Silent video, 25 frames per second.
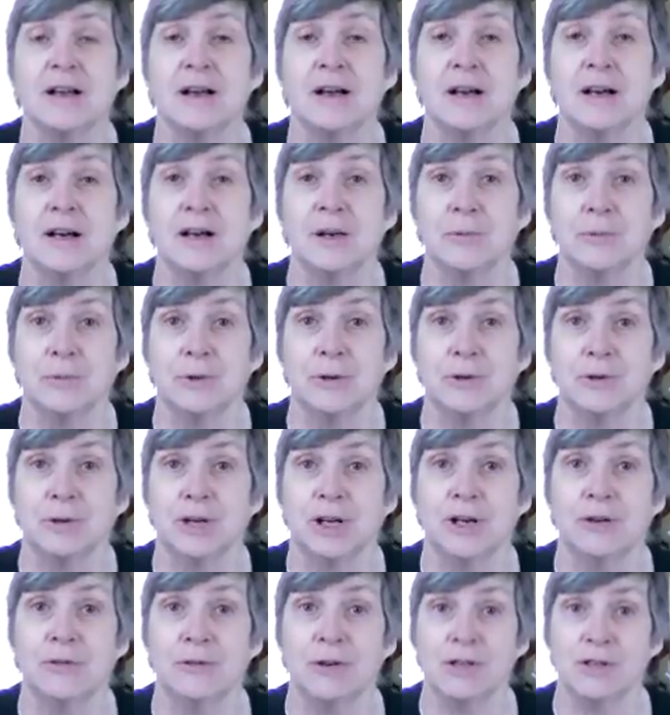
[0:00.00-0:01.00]
I will
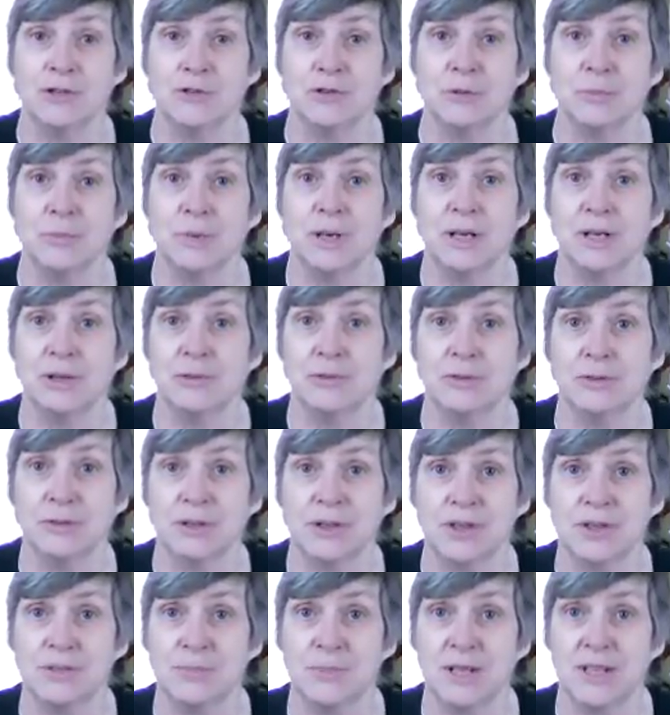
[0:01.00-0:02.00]
go into a
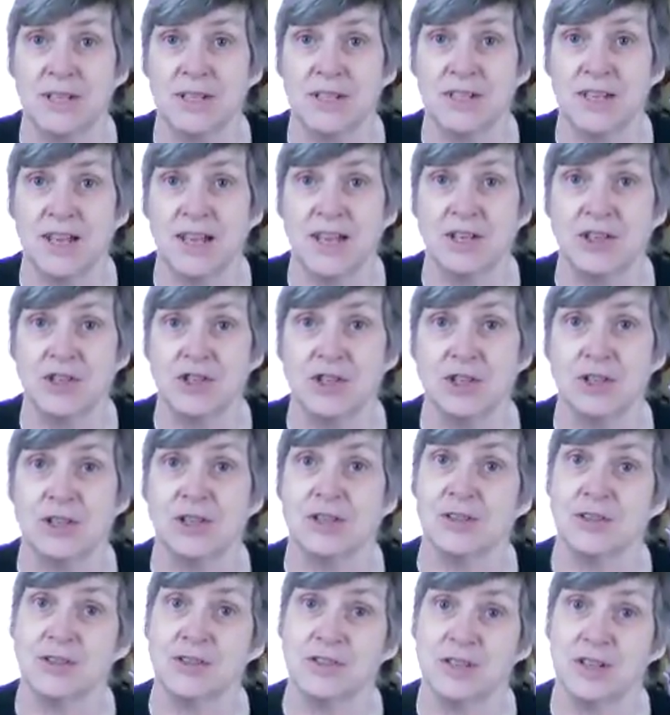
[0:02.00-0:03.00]
mindfulness meditation,
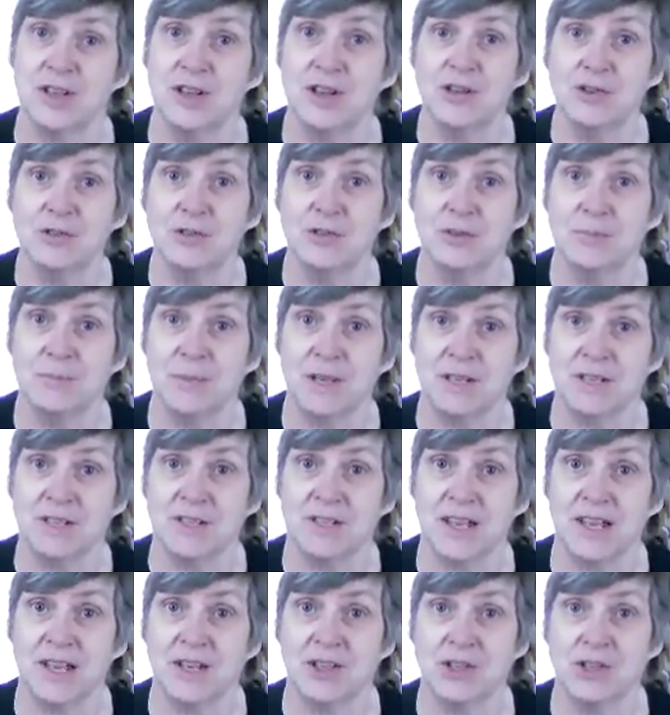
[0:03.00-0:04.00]
and the start of the
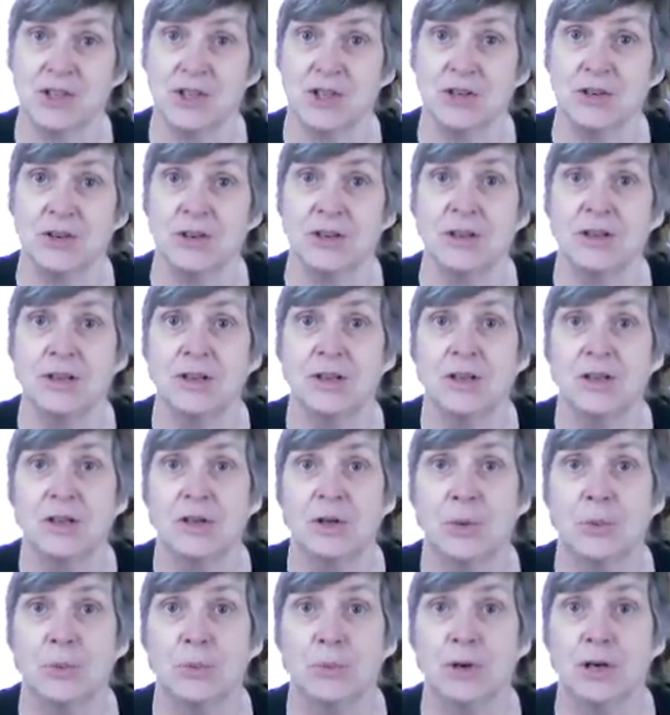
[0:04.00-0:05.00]
meditation
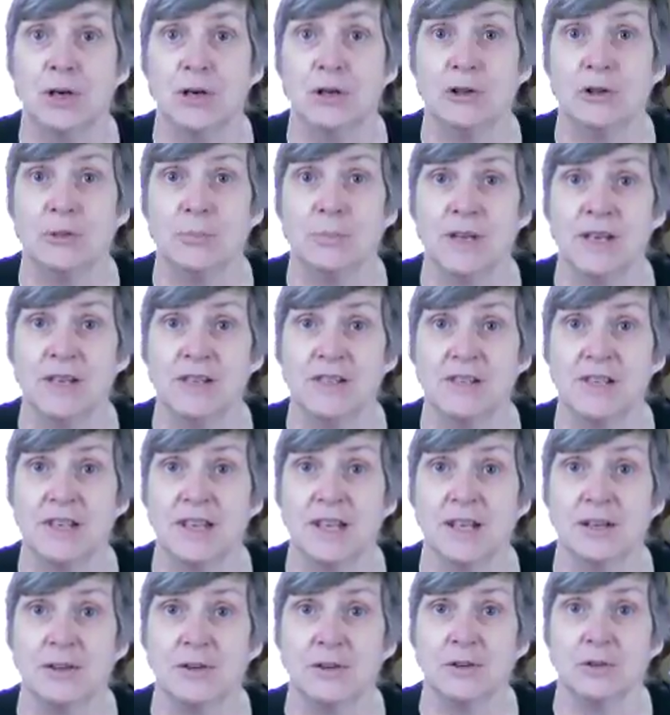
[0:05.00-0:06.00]
will be
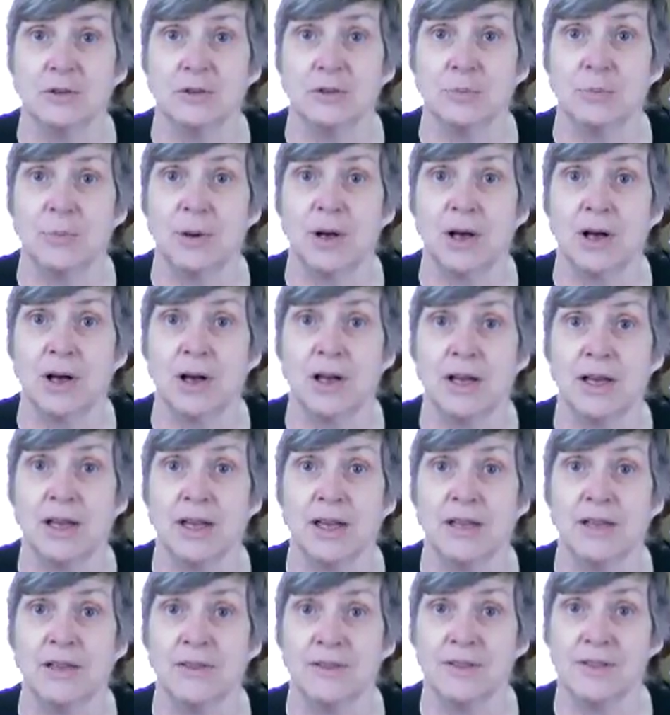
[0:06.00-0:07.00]
signalled
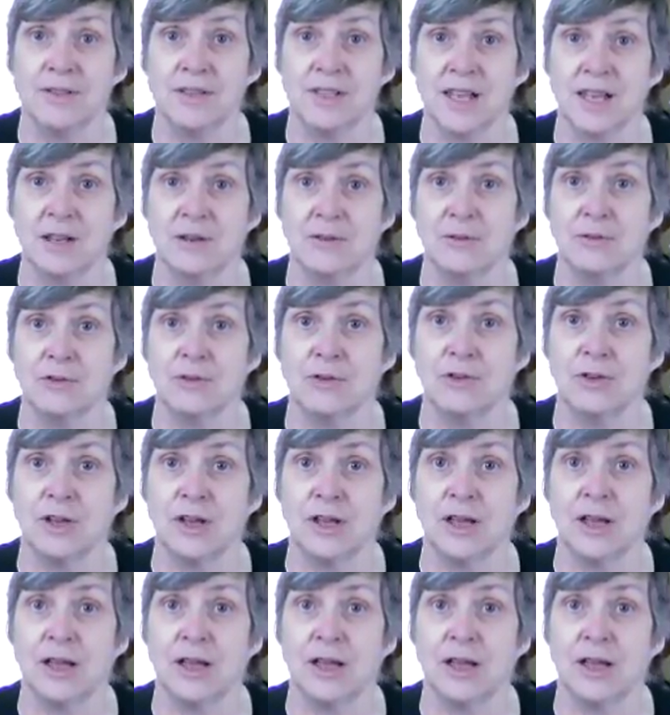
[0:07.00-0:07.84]
by the sound